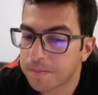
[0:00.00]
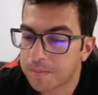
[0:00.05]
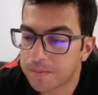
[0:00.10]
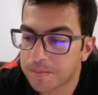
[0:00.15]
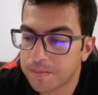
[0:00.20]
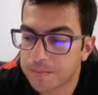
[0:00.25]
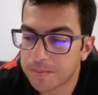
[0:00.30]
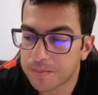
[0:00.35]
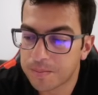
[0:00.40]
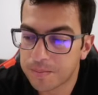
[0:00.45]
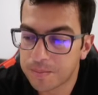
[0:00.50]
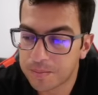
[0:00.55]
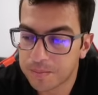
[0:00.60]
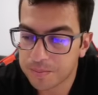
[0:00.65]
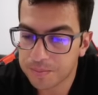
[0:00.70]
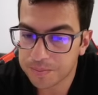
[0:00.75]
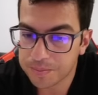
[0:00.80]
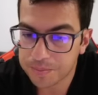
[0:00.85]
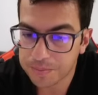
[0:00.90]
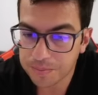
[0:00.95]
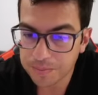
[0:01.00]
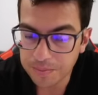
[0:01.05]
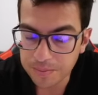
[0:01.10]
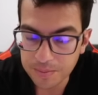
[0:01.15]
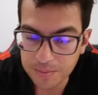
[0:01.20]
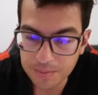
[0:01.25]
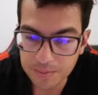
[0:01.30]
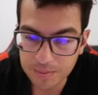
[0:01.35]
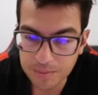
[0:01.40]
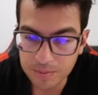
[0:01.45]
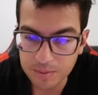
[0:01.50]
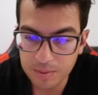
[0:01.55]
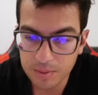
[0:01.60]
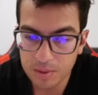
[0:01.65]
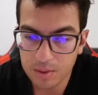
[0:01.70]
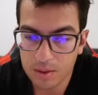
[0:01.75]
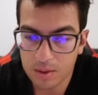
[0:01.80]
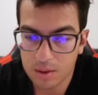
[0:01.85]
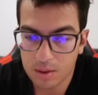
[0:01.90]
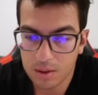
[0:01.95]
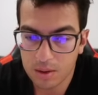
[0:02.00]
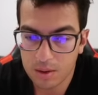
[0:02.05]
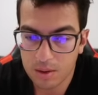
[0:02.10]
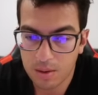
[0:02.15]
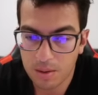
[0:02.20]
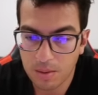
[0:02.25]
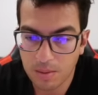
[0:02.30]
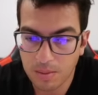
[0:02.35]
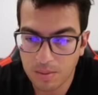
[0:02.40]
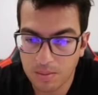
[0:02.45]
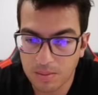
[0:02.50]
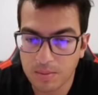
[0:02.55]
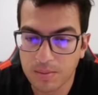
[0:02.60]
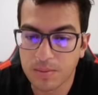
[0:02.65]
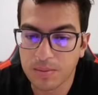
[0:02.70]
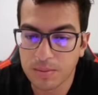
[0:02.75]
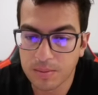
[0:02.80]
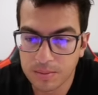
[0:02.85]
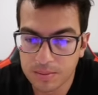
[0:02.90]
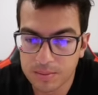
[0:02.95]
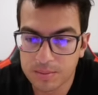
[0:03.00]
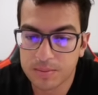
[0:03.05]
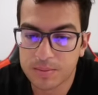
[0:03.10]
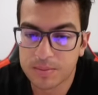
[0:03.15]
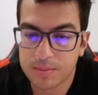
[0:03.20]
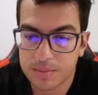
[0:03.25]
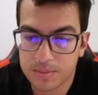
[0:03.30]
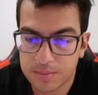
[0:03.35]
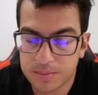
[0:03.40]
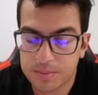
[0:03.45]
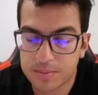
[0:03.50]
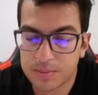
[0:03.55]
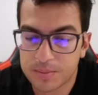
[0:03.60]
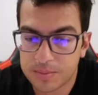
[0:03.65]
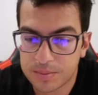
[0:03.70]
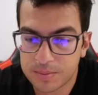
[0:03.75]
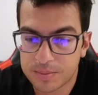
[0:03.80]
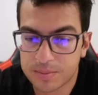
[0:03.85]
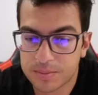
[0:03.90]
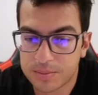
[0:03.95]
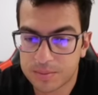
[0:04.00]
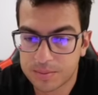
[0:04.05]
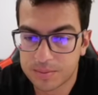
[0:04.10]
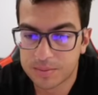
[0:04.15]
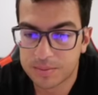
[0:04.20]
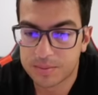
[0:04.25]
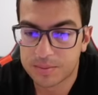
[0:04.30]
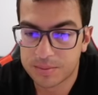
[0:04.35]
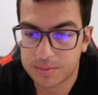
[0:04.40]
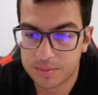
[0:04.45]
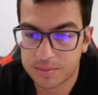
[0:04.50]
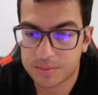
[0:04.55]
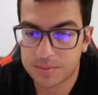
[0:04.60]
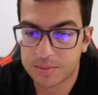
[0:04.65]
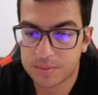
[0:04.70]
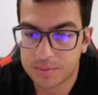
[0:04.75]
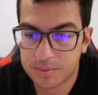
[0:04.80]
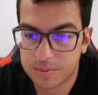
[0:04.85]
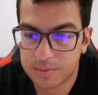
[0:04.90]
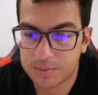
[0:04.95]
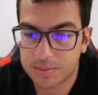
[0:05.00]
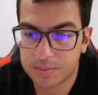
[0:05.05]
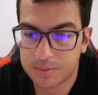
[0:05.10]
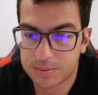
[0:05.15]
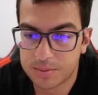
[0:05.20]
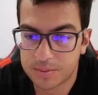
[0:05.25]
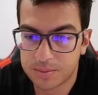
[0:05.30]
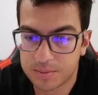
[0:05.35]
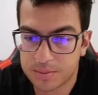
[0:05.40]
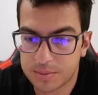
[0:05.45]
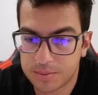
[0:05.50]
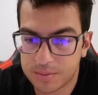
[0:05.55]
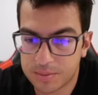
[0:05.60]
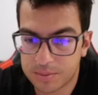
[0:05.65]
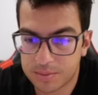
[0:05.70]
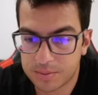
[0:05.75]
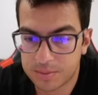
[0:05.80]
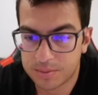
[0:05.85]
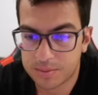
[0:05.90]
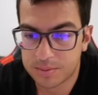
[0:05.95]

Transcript: This person isn't speaking.